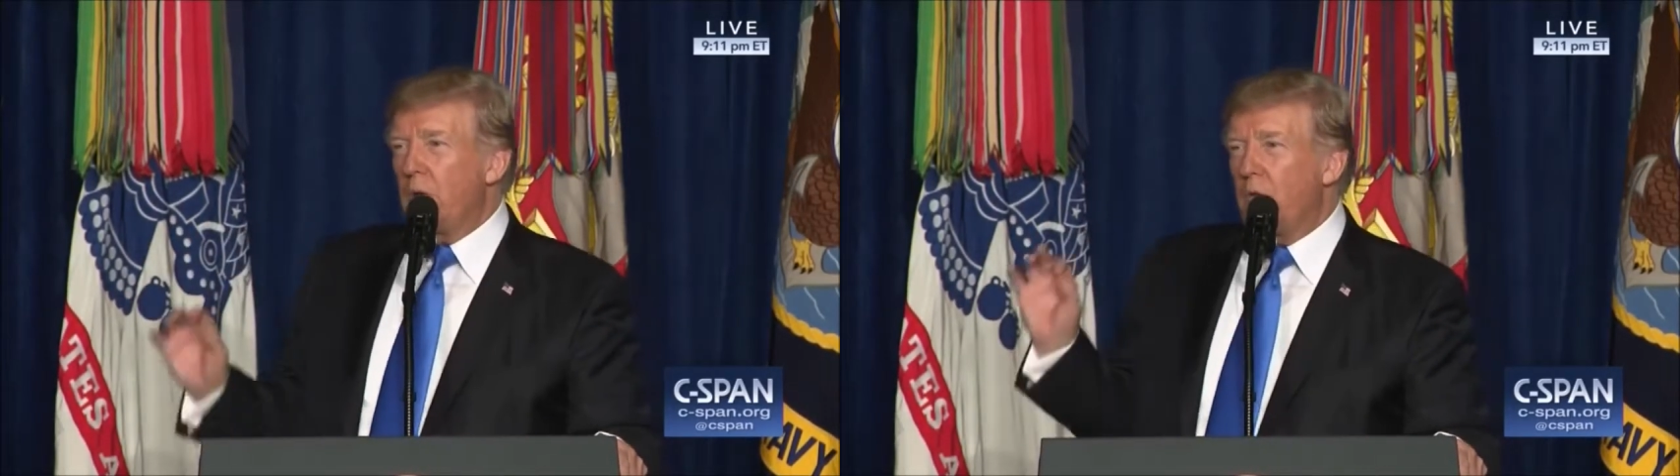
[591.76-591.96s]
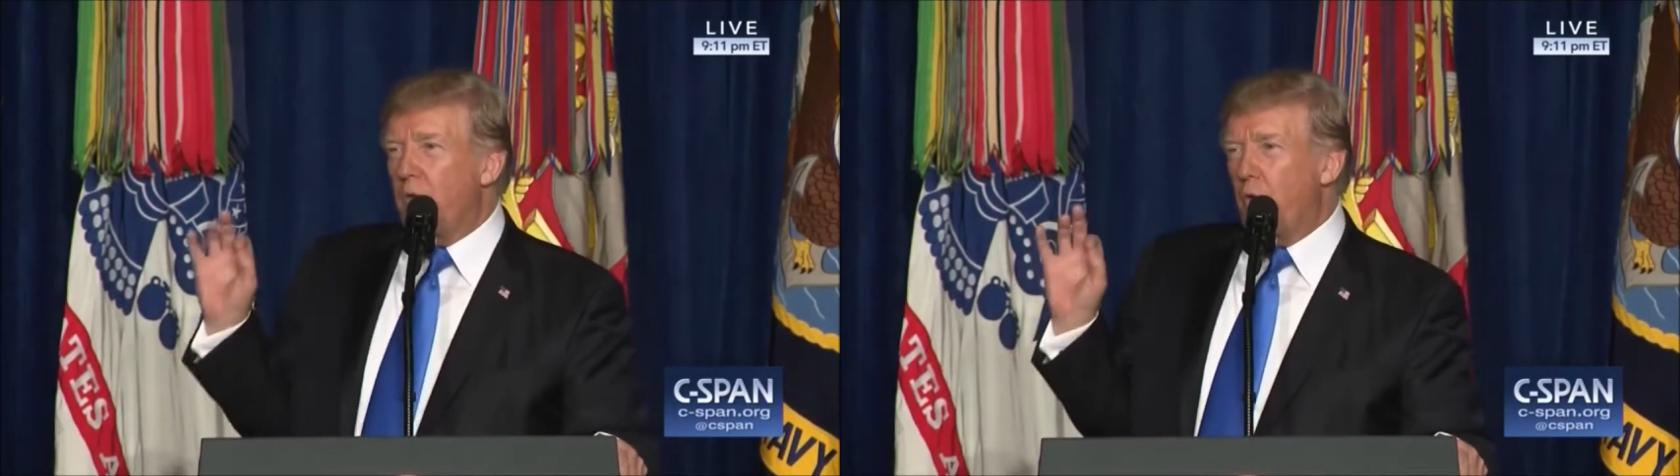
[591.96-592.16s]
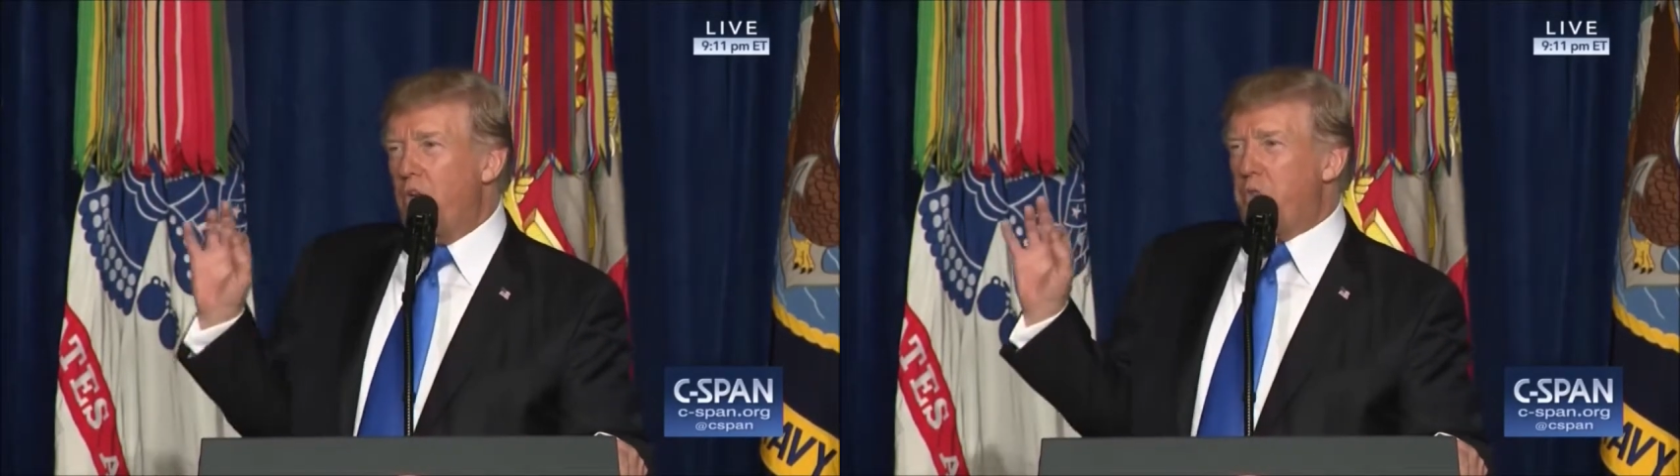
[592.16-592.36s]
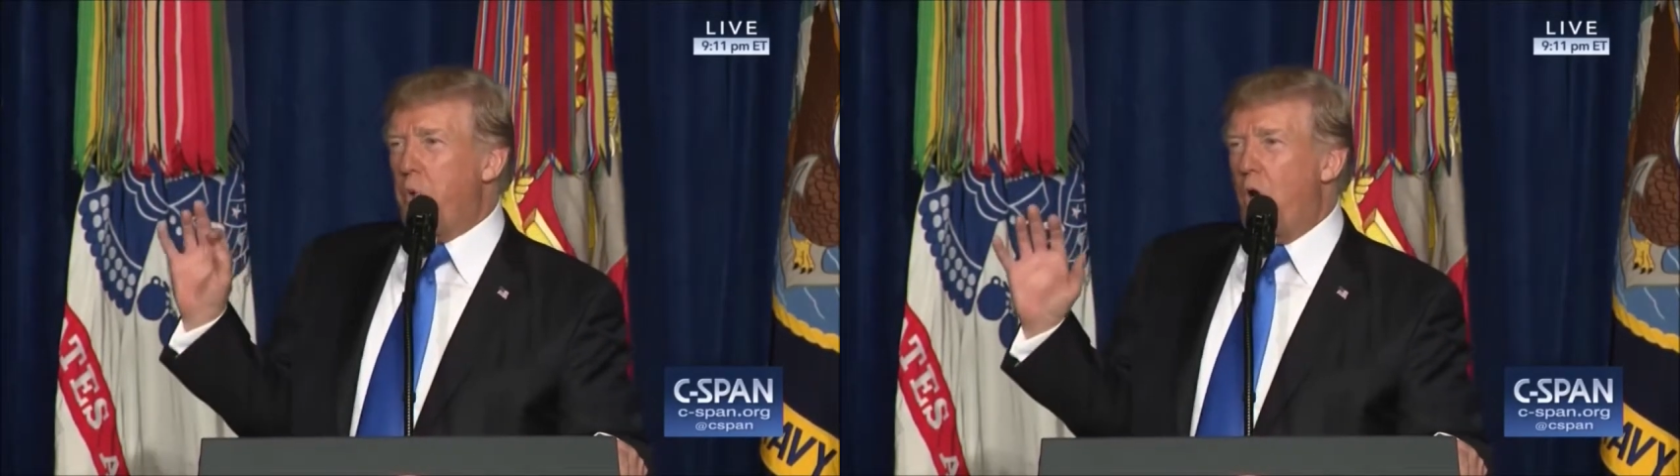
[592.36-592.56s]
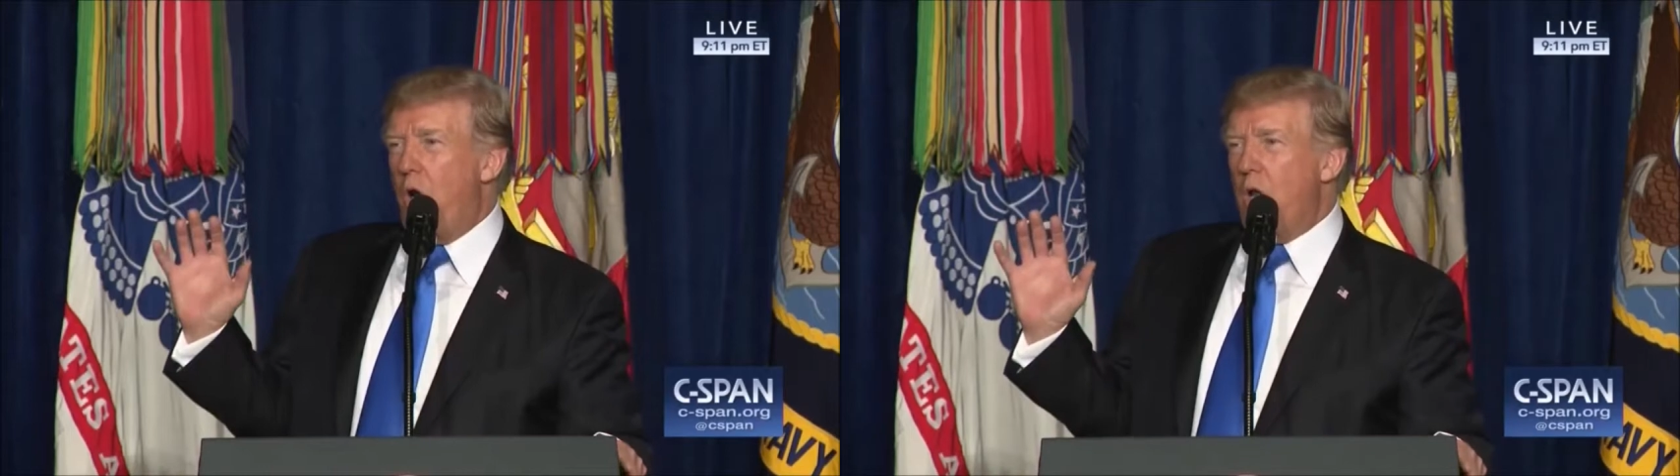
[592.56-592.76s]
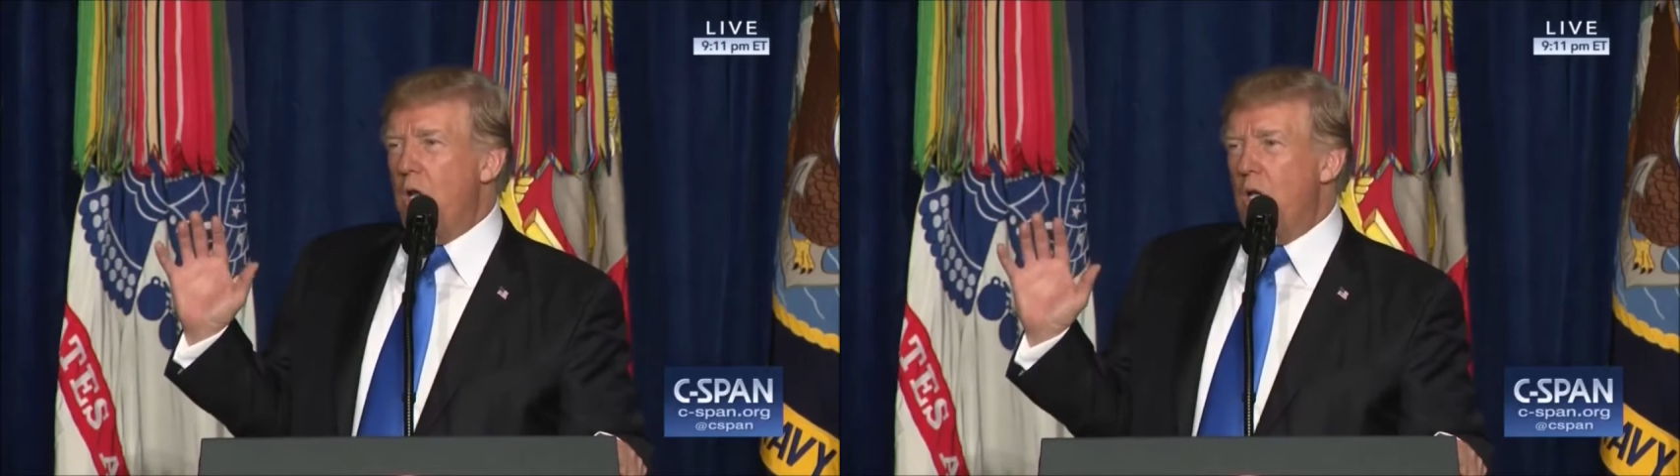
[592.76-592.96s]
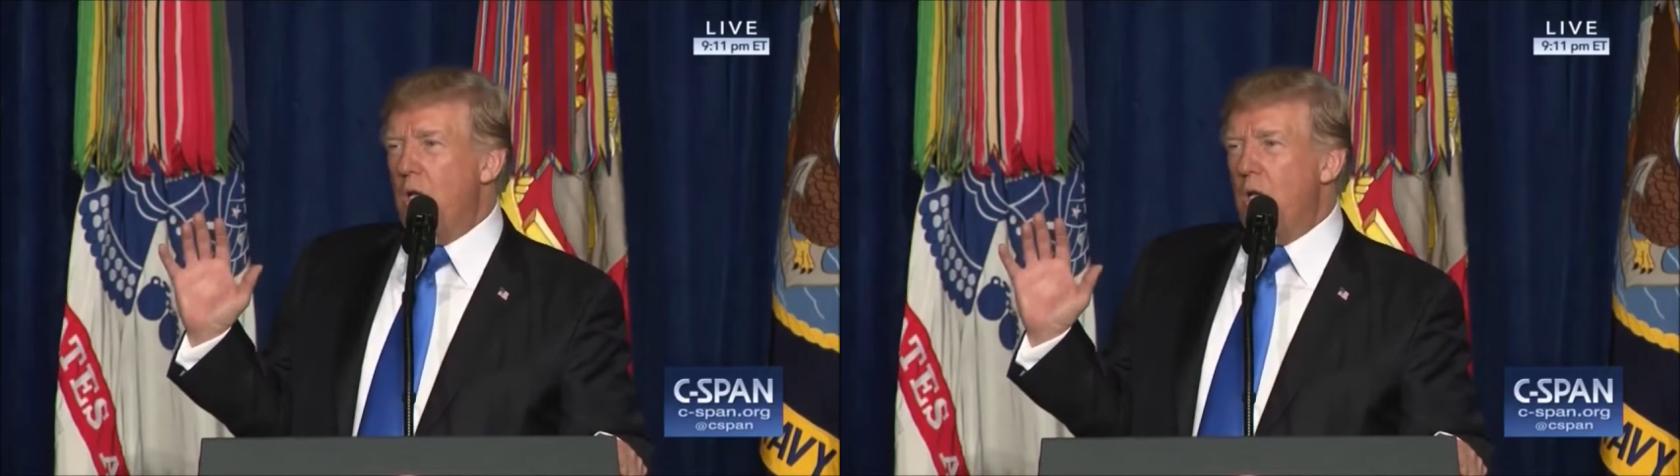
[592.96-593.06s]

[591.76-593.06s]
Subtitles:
For its part,